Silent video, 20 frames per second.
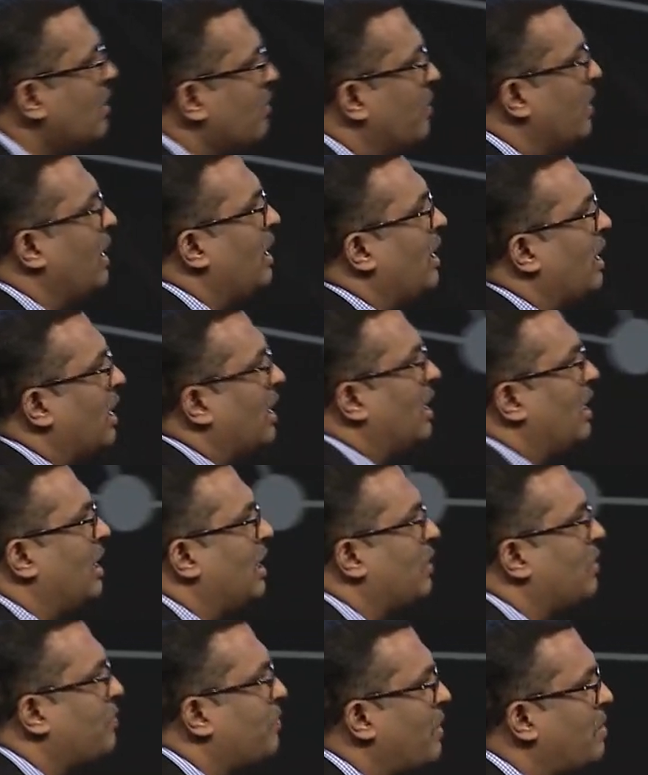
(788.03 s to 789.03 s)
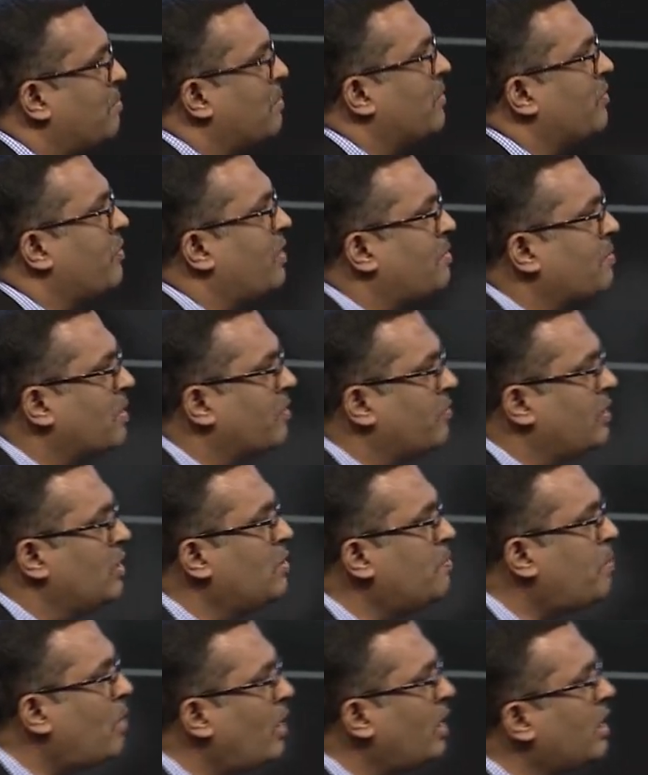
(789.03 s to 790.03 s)
from the
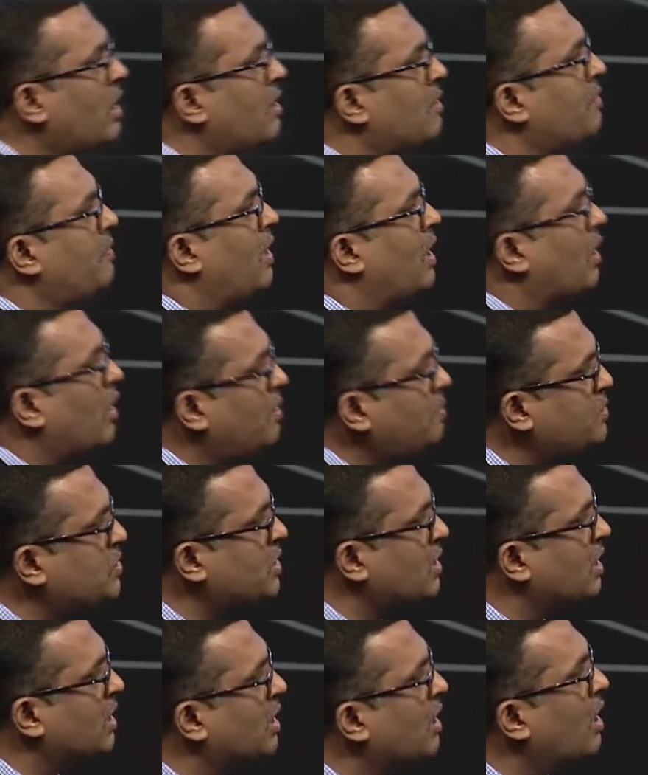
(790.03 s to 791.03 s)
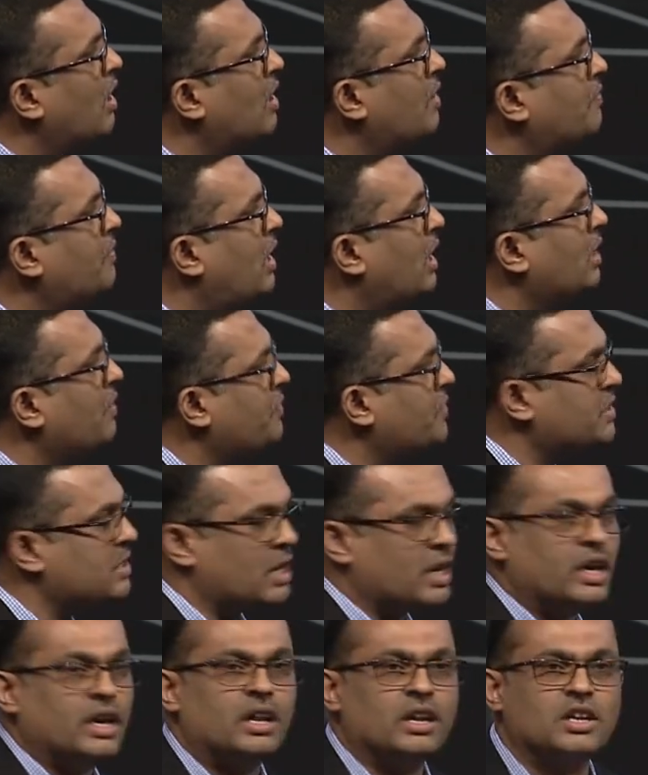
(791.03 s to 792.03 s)
viewpoint of adoption of
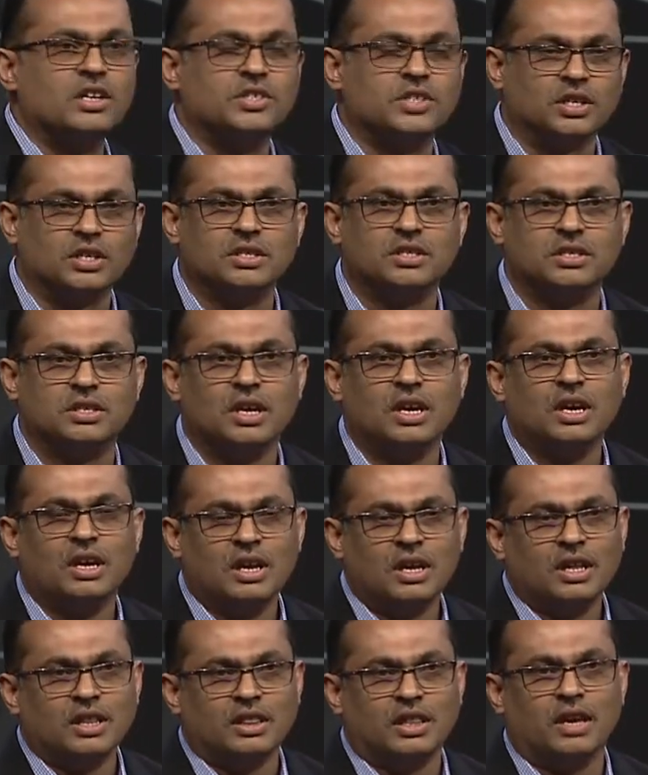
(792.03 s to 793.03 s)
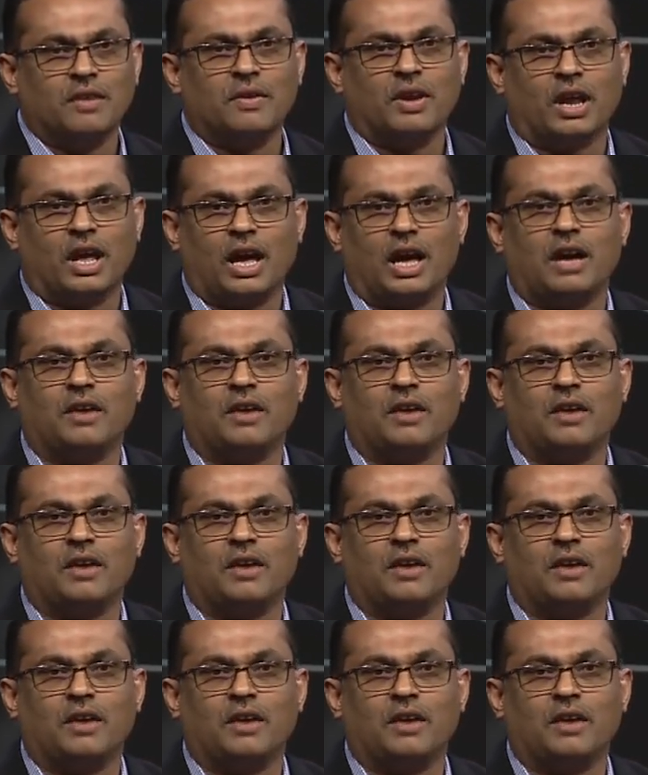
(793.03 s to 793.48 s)
artificial intelligence, they will